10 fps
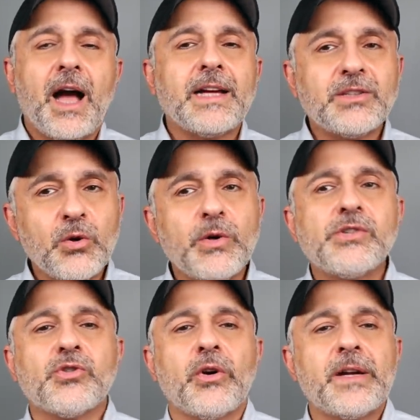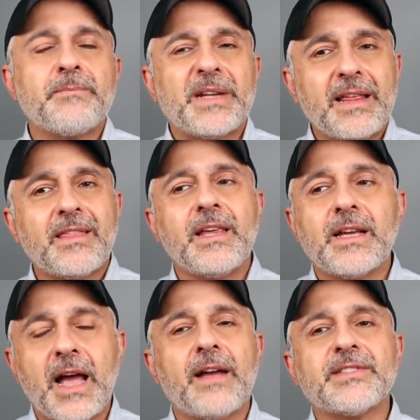I do enjoy it, but I
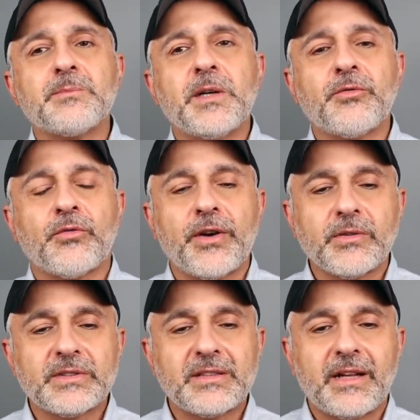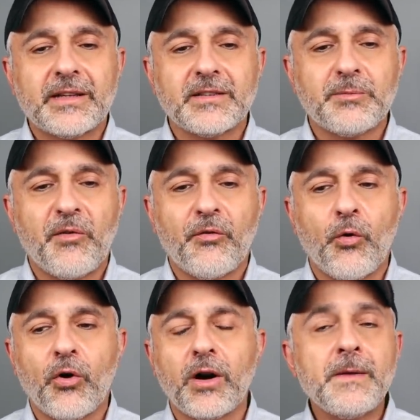think I have smelled fragrances like this
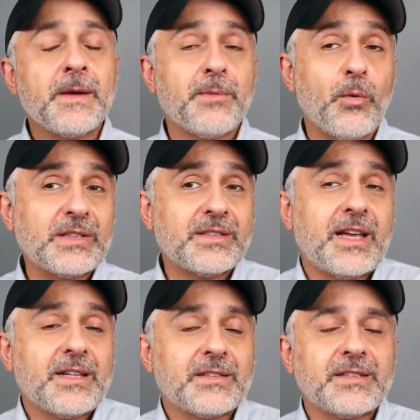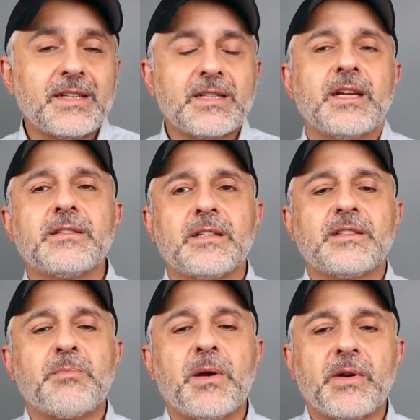before. But once again, it's an intense
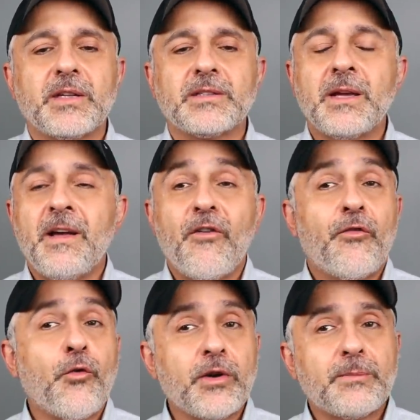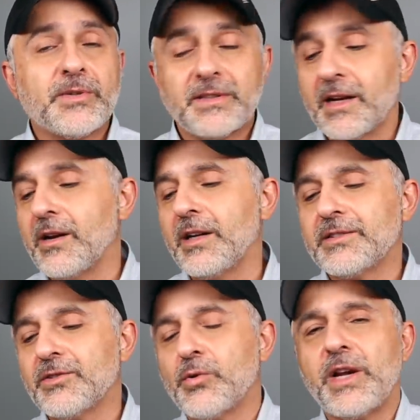experience, forty percent
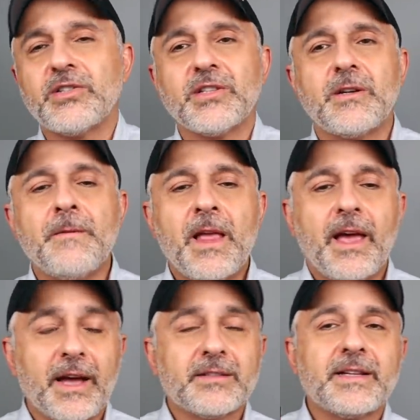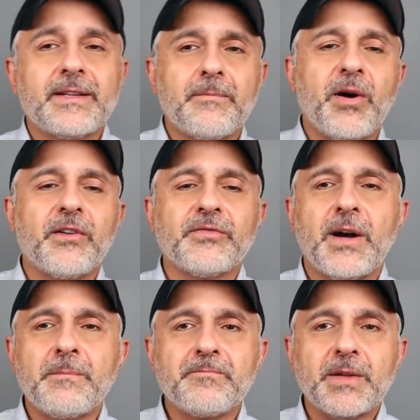concentration, extrait de
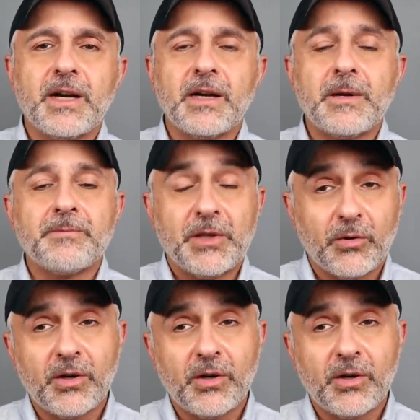parfum, uh, you know,